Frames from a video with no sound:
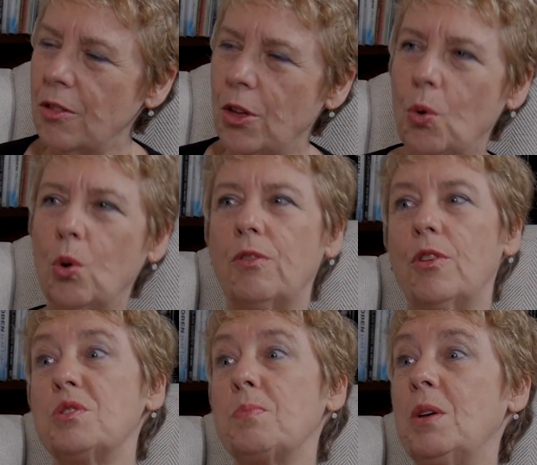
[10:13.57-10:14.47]
that all of
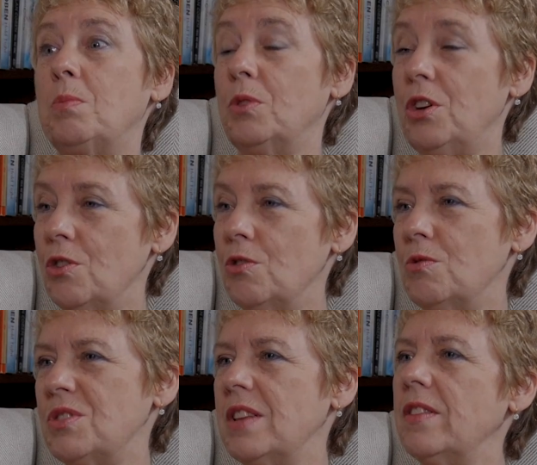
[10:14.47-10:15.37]
those people
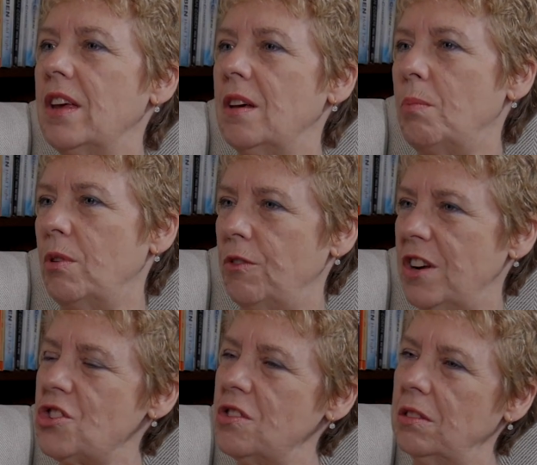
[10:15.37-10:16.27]
use in their
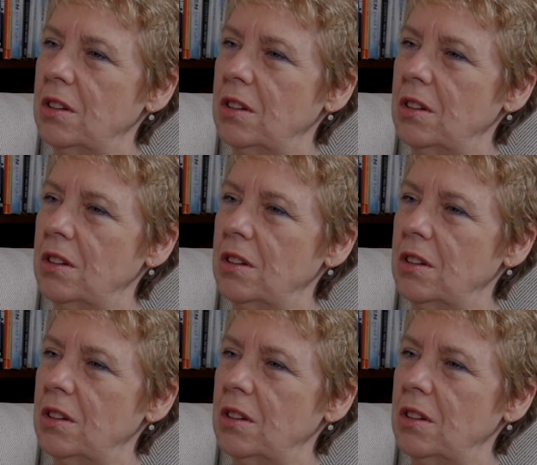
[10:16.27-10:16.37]
professional